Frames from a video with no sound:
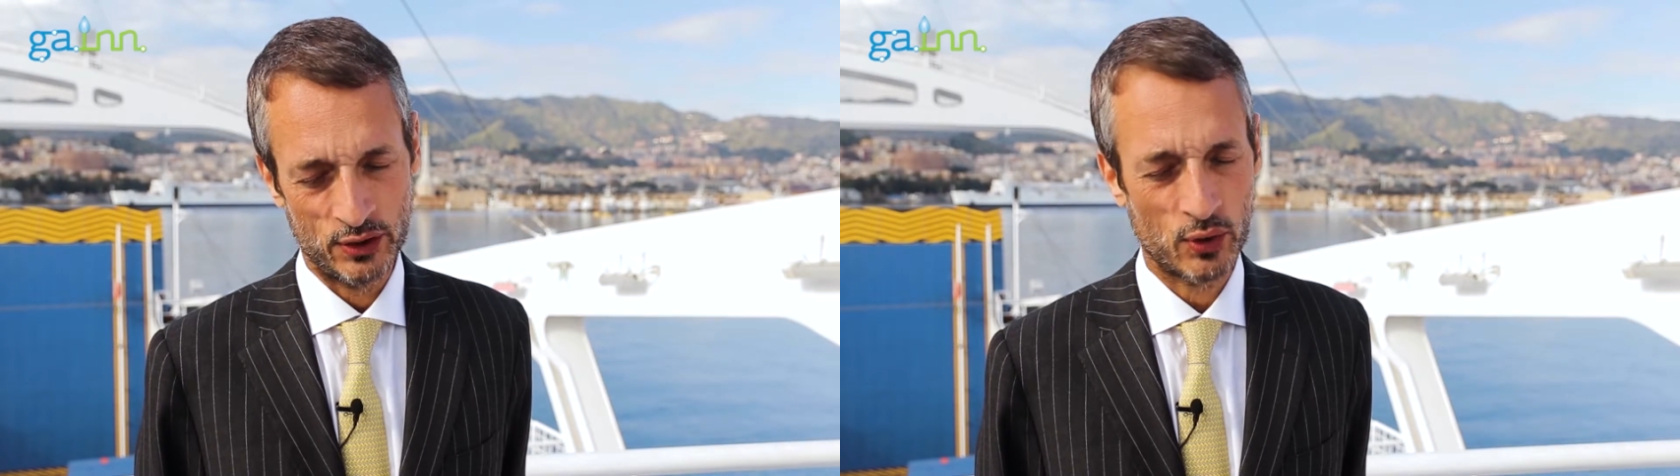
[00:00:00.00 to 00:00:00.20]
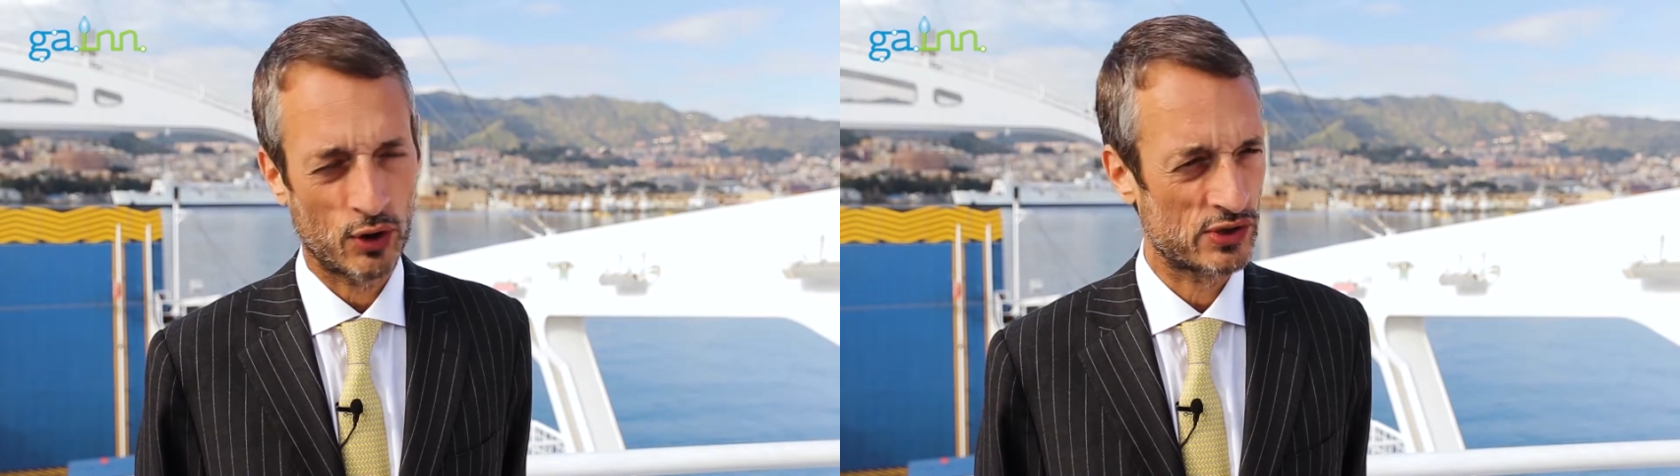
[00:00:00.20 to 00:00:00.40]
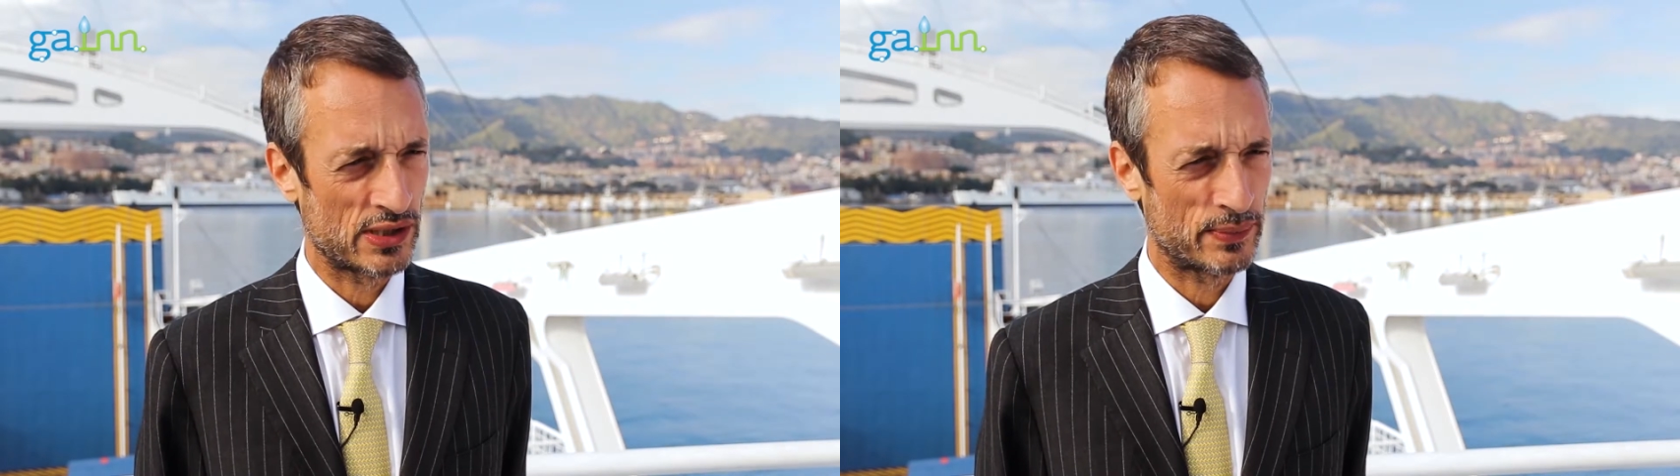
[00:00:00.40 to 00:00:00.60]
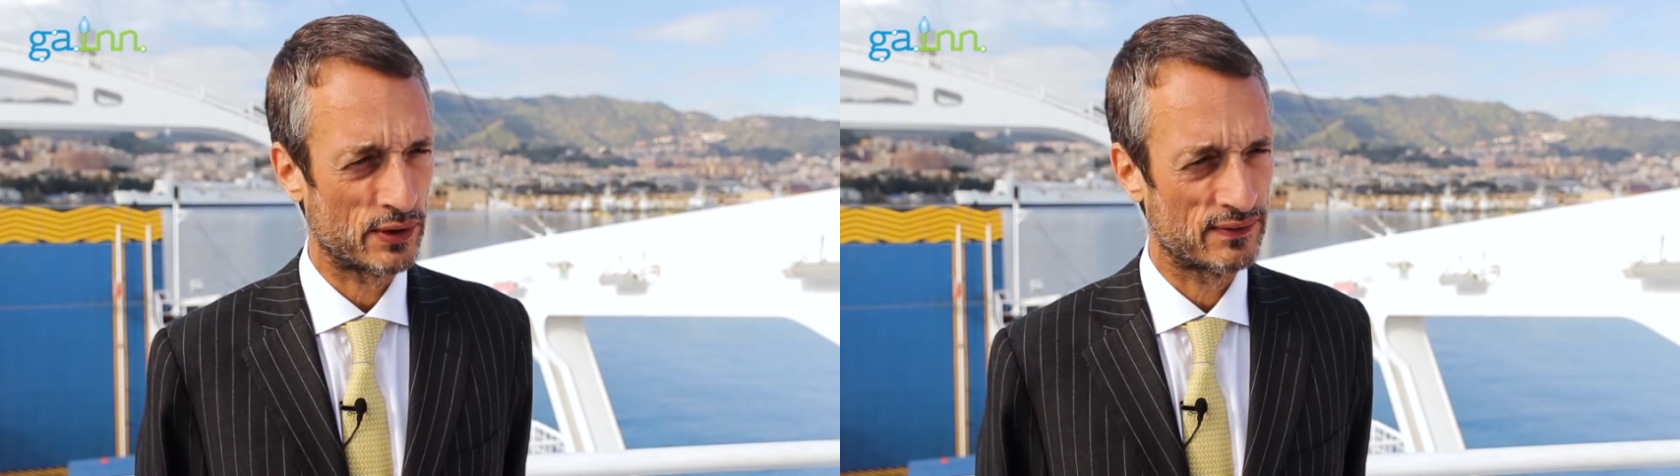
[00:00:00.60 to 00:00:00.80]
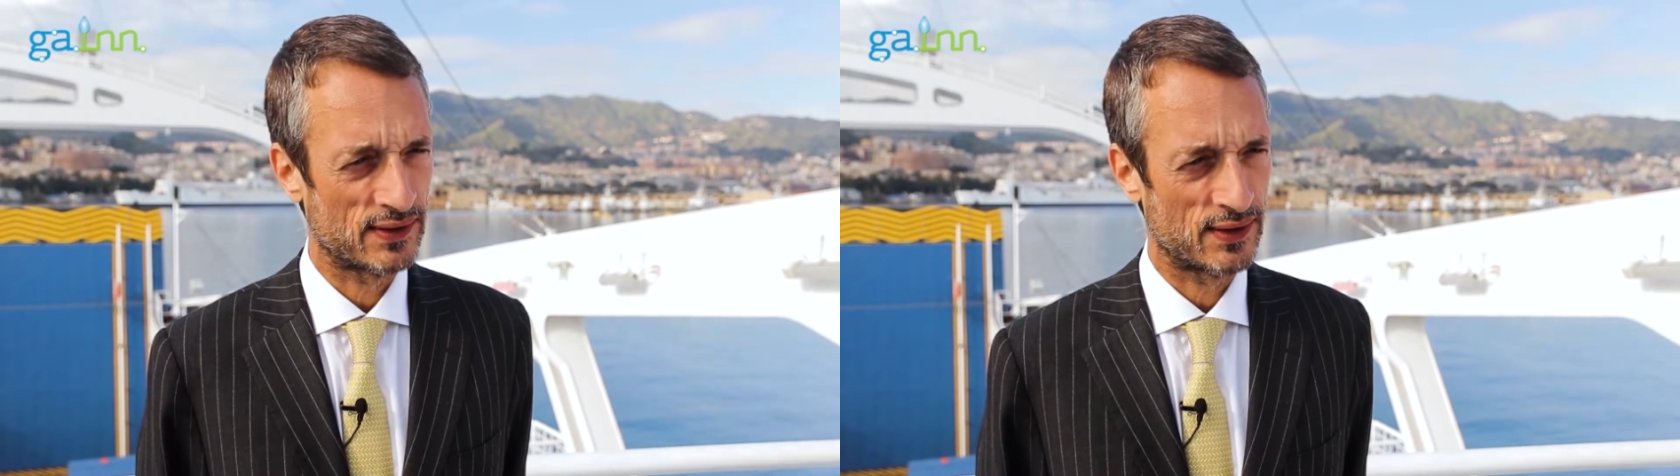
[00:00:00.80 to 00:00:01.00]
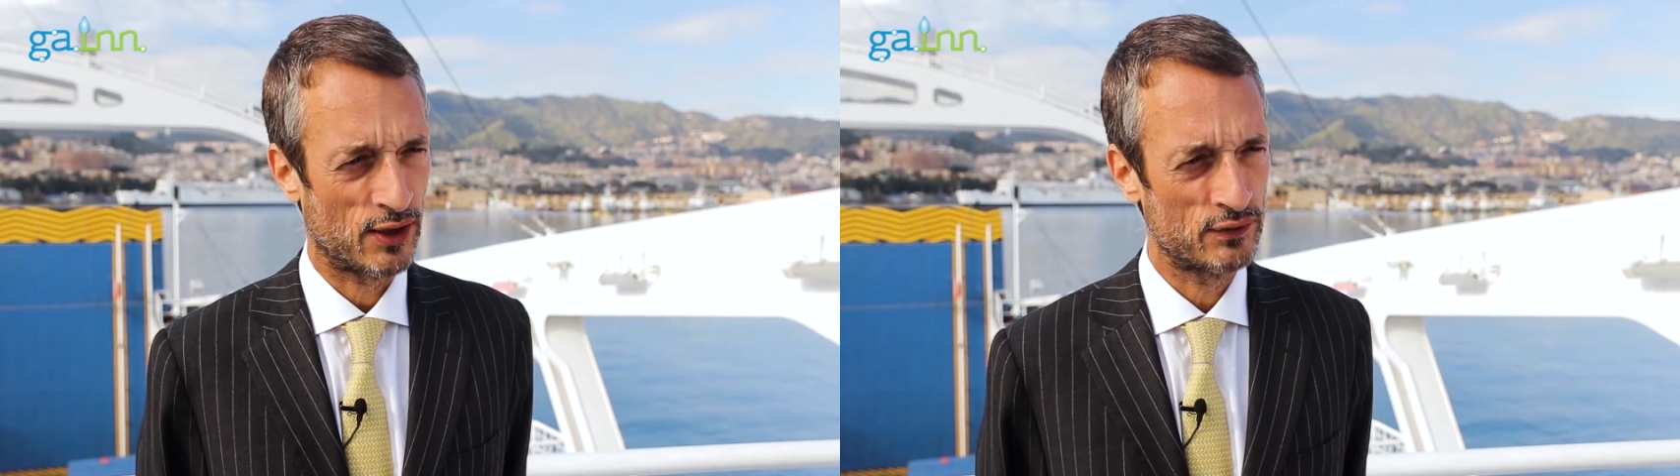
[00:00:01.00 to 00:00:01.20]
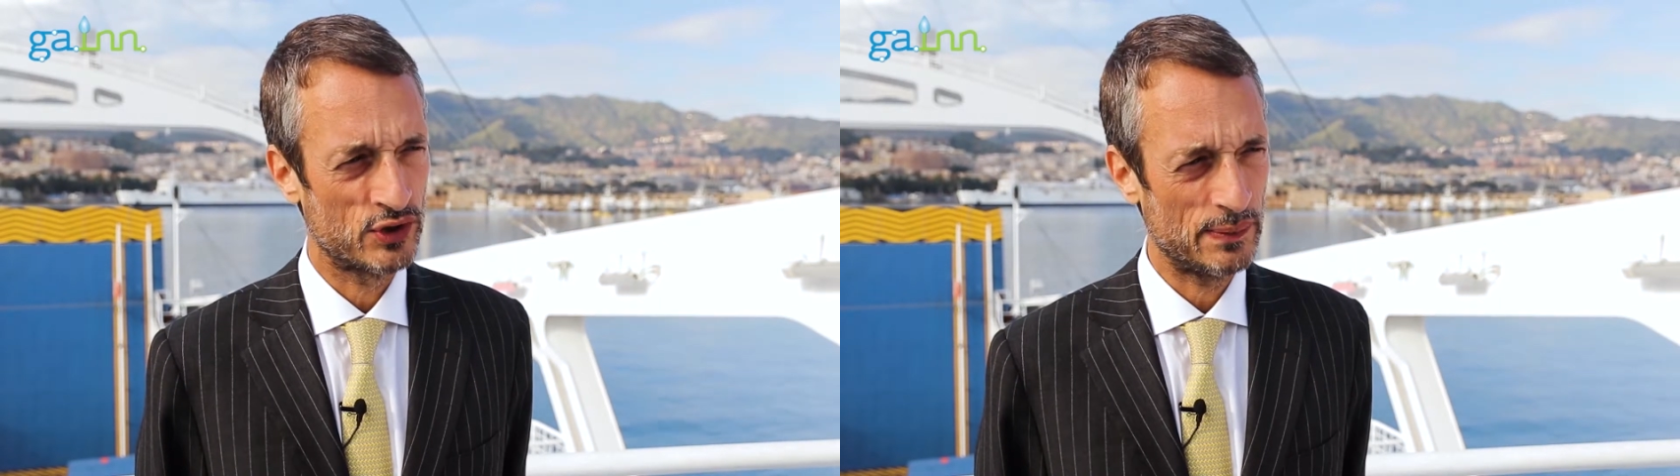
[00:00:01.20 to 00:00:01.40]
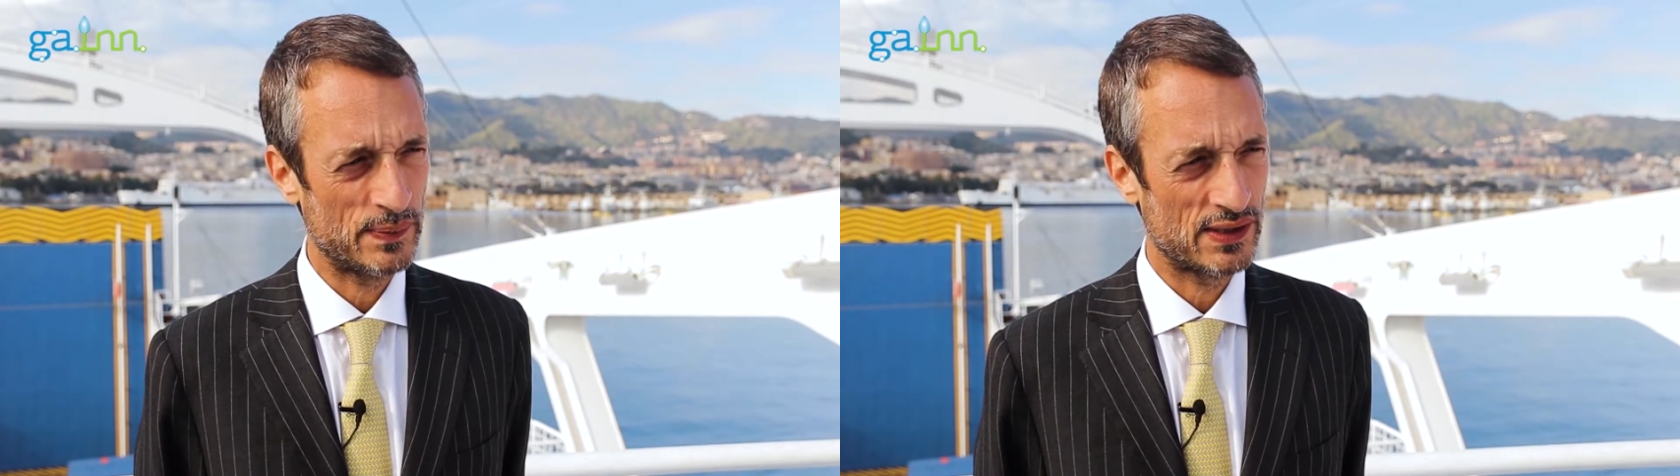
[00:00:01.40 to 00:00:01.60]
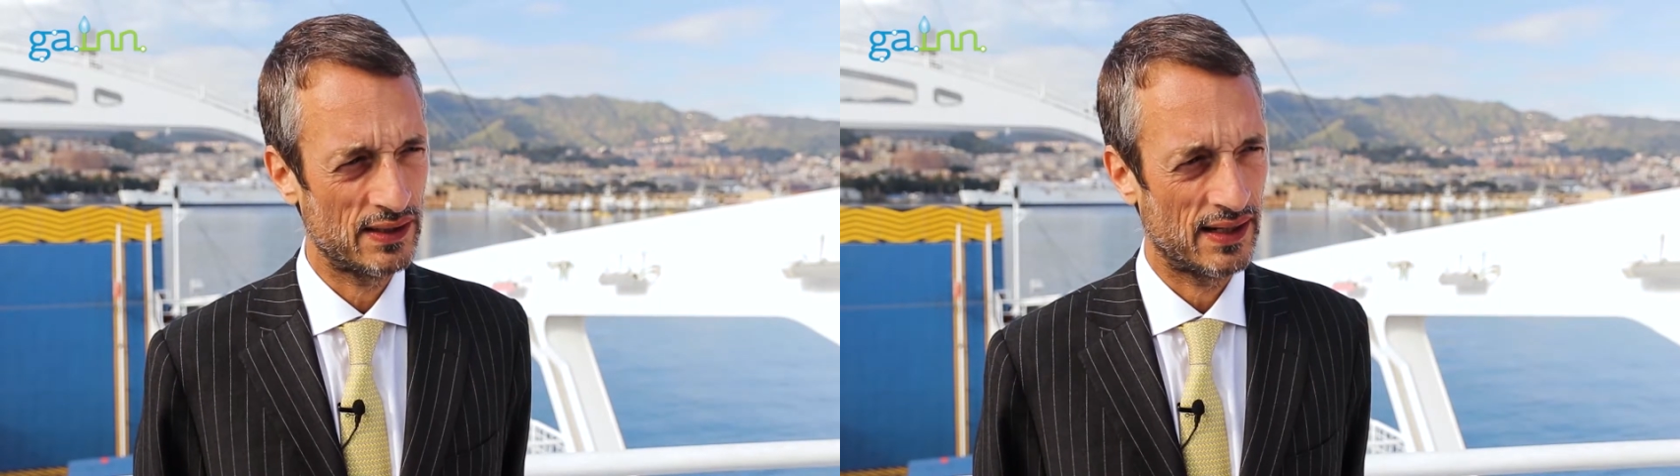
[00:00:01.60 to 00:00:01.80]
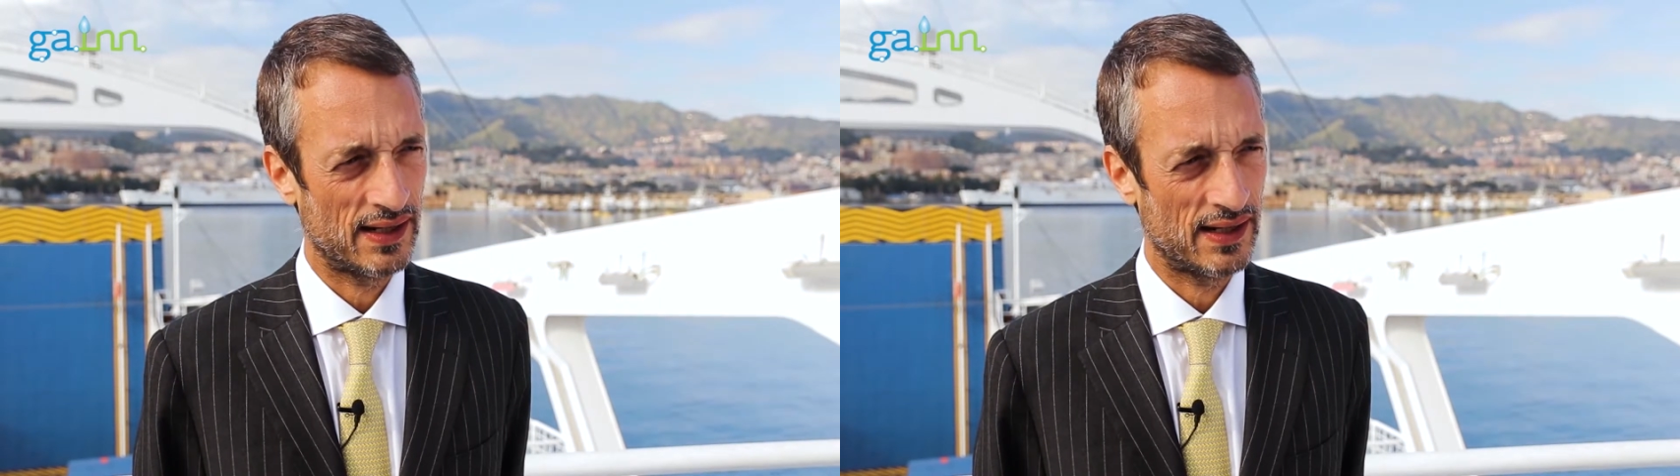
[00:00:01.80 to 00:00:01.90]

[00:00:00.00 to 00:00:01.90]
new concept of ships,